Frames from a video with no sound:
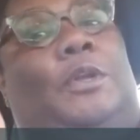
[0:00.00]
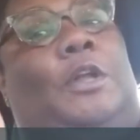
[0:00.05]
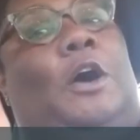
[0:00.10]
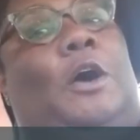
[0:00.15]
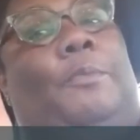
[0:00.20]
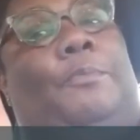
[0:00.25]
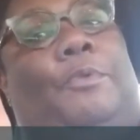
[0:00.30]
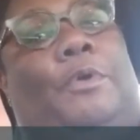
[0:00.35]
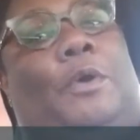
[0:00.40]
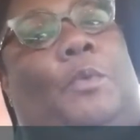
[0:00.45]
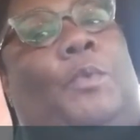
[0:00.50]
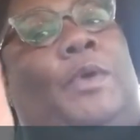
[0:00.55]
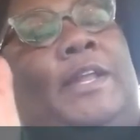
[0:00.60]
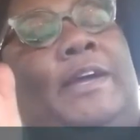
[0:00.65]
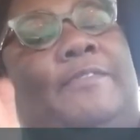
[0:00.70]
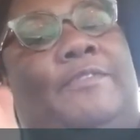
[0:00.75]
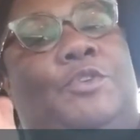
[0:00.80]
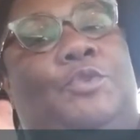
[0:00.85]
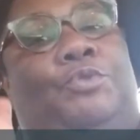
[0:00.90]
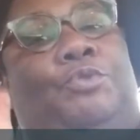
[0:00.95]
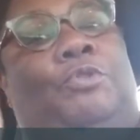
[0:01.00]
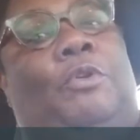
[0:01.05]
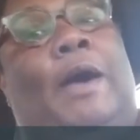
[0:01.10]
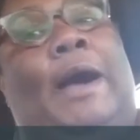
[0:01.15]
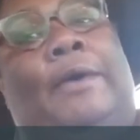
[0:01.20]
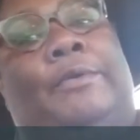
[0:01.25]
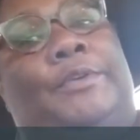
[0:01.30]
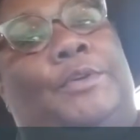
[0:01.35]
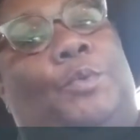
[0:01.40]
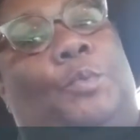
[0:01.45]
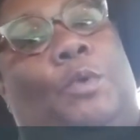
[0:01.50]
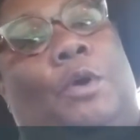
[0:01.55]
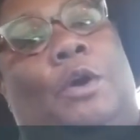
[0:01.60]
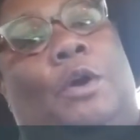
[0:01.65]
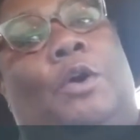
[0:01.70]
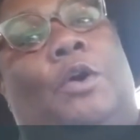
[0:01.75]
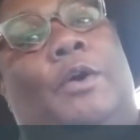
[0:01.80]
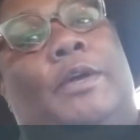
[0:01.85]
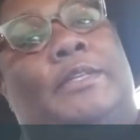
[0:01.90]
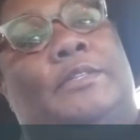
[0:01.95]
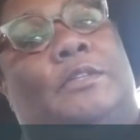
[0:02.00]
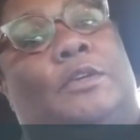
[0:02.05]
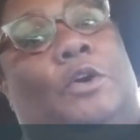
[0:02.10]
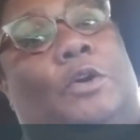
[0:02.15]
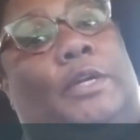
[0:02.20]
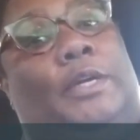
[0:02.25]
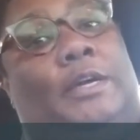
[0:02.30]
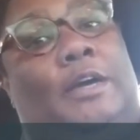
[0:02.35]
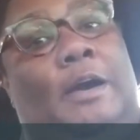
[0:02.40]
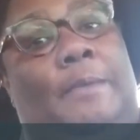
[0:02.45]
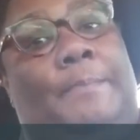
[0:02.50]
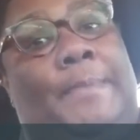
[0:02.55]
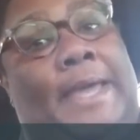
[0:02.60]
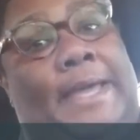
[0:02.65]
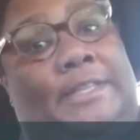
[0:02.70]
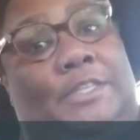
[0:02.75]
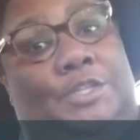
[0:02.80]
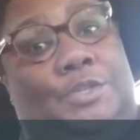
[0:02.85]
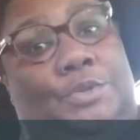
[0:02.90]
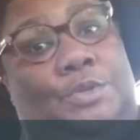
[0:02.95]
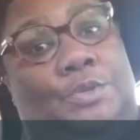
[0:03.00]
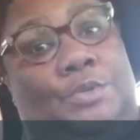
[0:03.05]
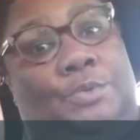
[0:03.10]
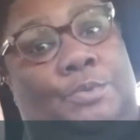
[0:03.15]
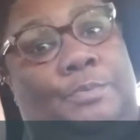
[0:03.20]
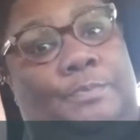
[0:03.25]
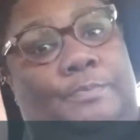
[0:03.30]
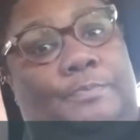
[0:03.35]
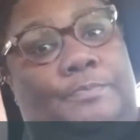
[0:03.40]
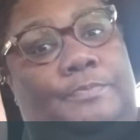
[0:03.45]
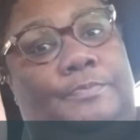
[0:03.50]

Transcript: love, bro. Whatever you throw out in the world is going to come back to you.